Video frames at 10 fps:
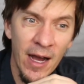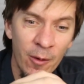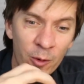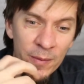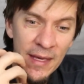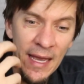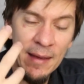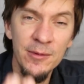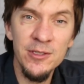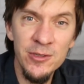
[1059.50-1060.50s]
I will be
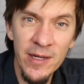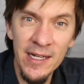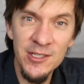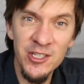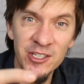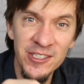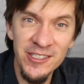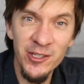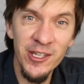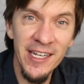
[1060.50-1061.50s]
able to answer
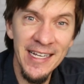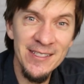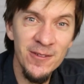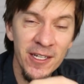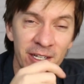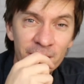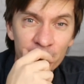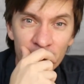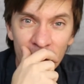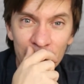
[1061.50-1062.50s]
during the next video,
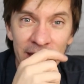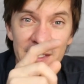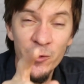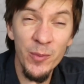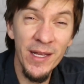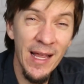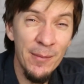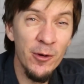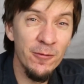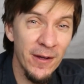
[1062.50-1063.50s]
because it would be a
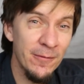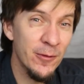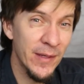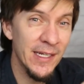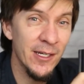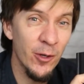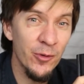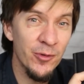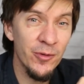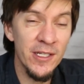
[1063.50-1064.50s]
lot more fun for me to
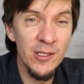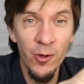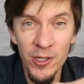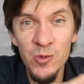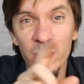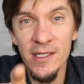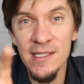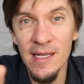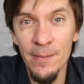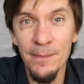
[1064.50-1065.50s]
go through this course with
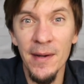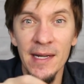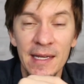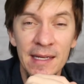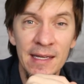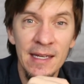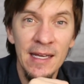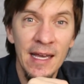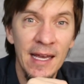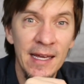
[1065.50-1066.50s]
somebody
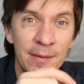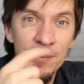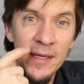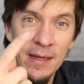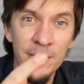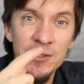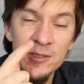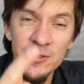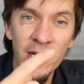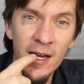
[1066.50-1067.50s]
and be able
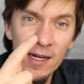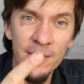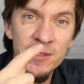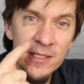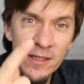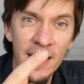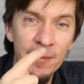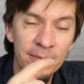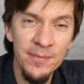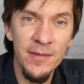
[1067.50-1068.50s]
to talk to
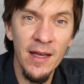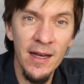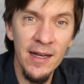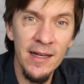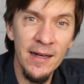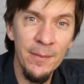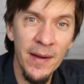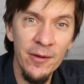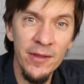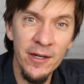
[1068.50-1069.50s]
them
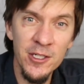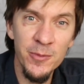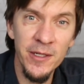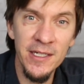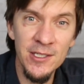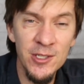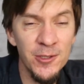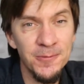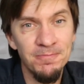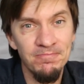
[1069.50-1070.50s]
about their experience
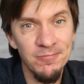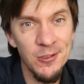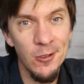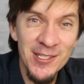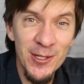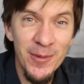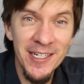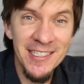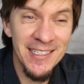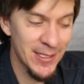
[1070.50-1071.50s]
too. So thanks so
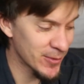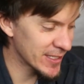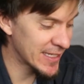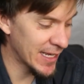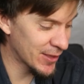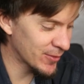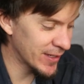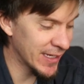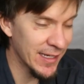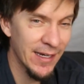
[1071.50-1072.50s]
much. This was day
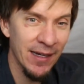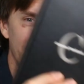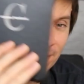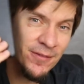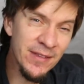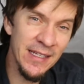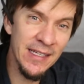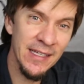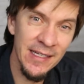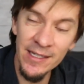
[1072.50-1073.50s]
3 of
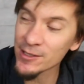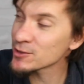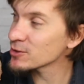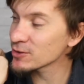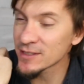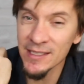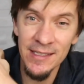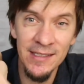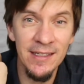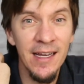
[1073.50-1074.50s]
the
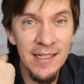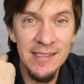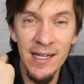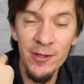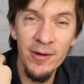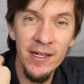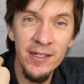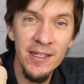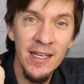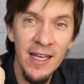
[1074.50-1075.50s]
Consulting
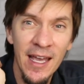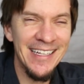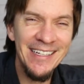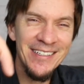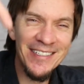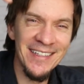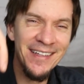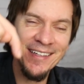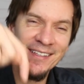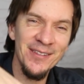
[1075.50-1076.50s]
Accelerator, and here's
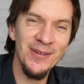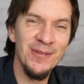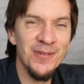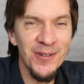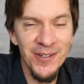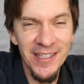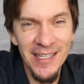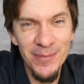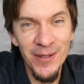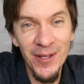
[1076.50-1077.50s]
the referral
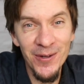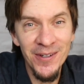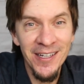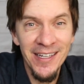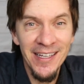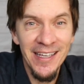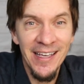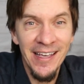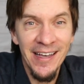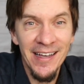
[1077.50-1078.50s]
link below.
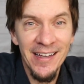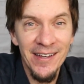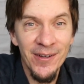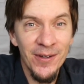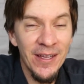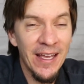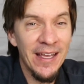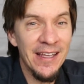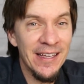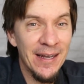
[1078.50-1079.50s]

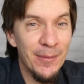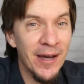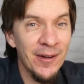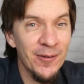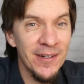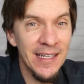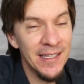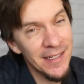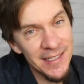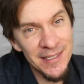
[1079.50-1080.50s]
Come on over to
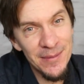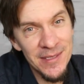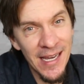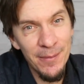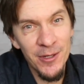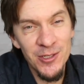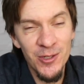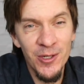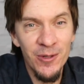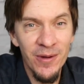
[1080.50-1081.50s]
Italy sometime. I'll
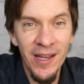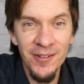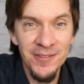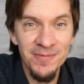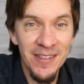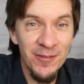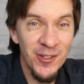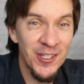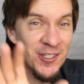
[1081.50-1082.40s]
show you around. If you're